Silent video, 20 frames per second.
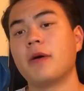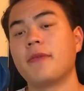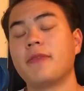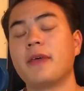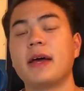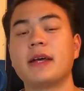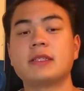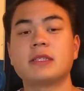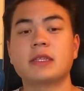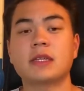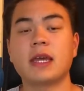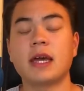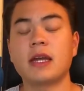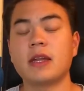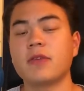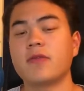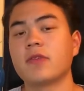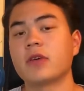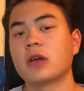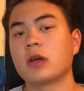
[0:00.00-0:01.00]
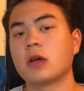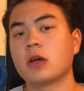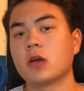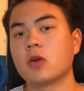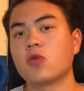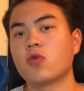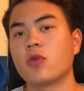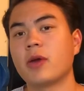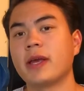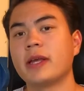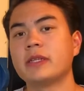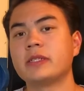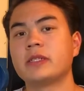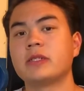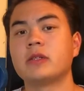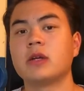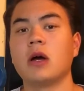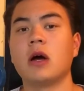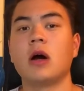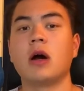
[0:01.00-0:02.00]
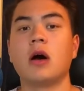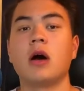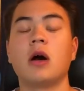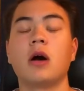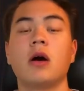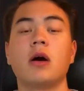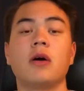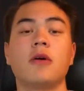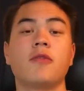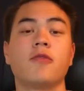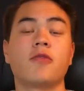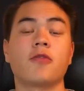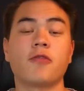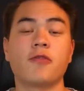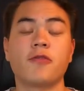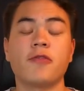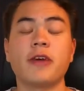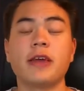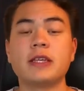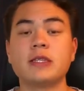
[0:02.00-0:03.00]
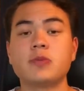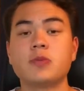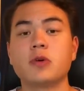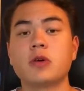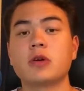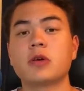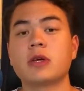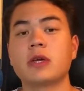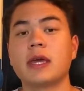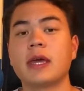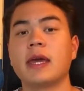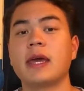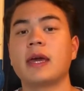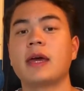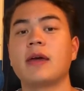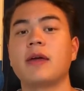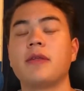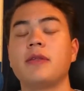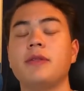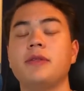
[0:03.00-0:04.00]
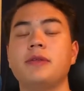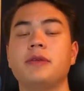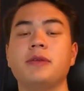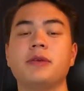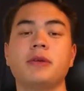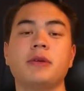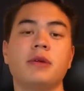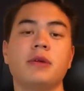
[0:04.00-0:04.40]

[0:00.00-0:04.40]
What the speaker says: that's kind of a good range for Facebook, and